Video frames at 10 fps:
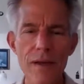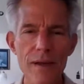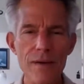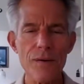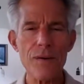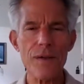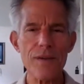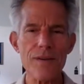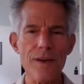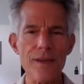So we're going
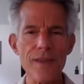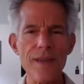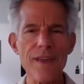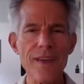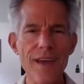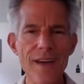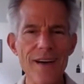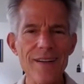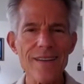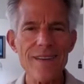to start the
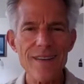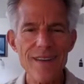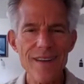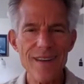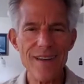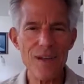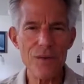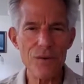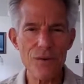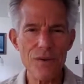inhale Inhale
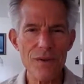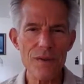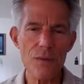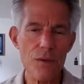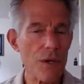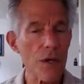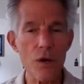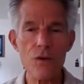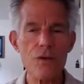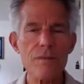through the
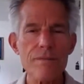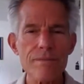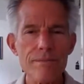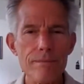nose.